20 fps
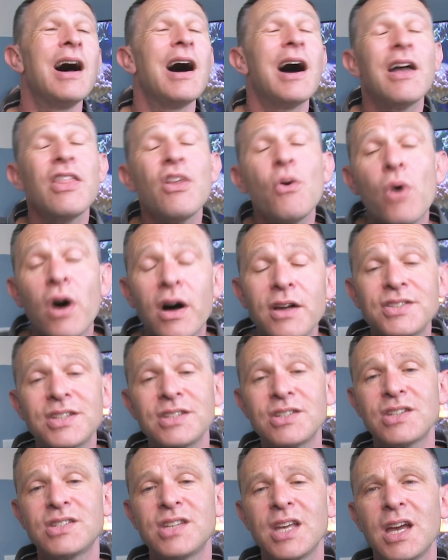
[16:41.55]
Otherwise, they
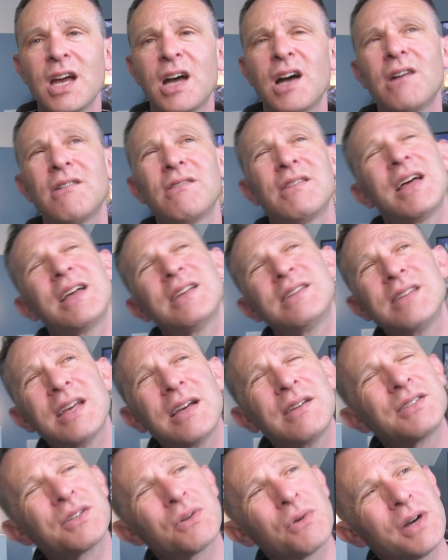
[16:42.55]
just think, oh, that
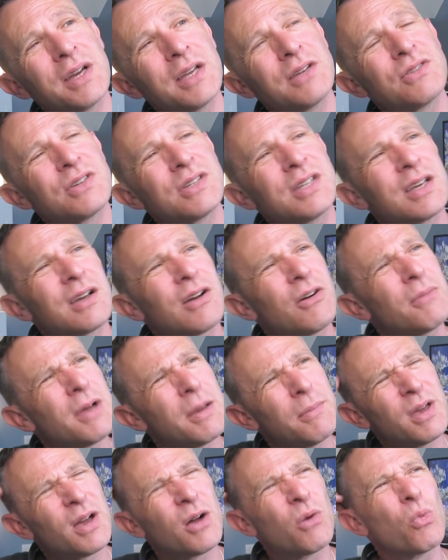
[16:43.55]
sounds quite interesting. Oh,
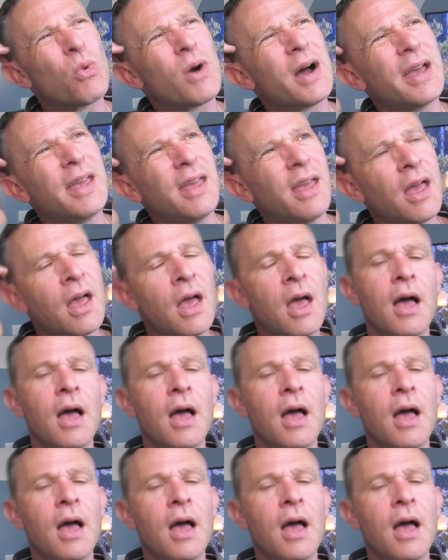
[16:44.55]
maybe I'll wait.